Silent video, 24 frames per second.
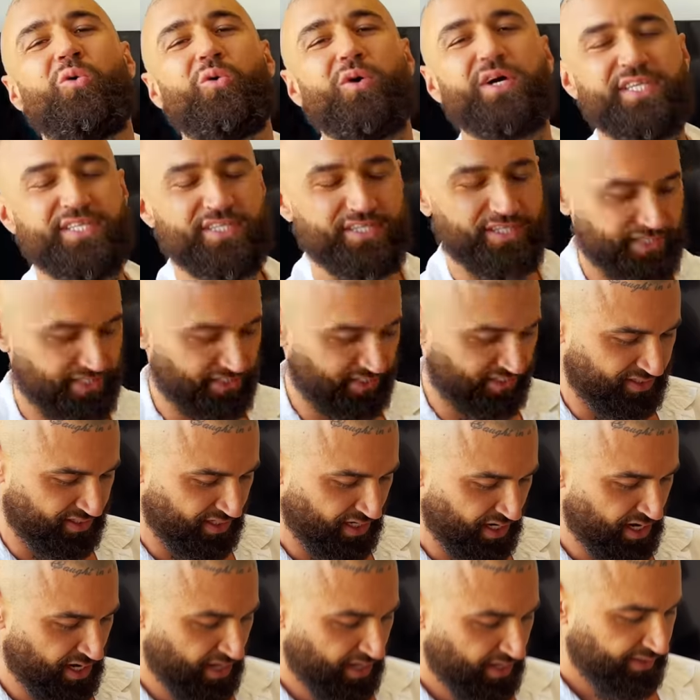oisies.
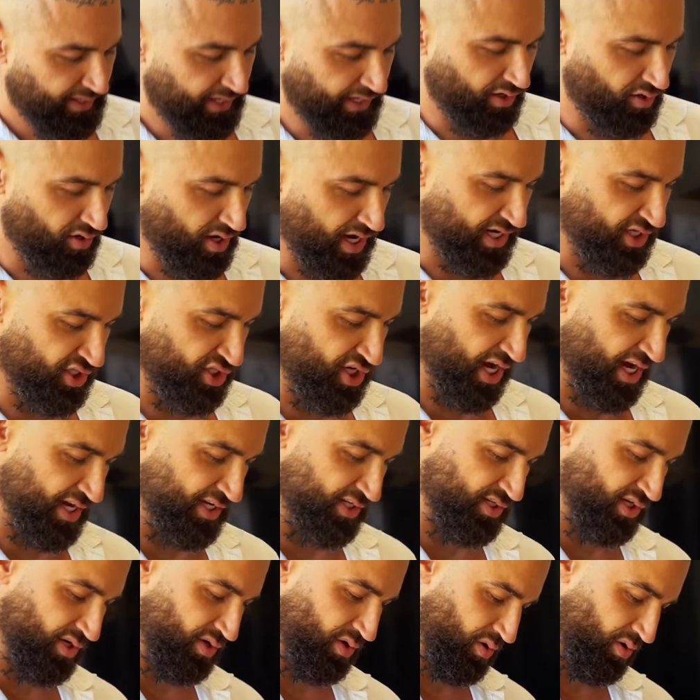They got ain't chains
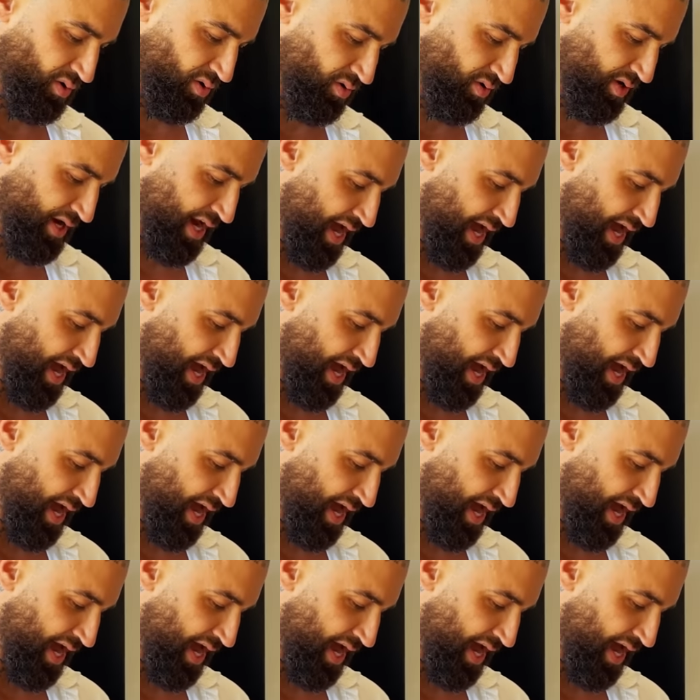and all,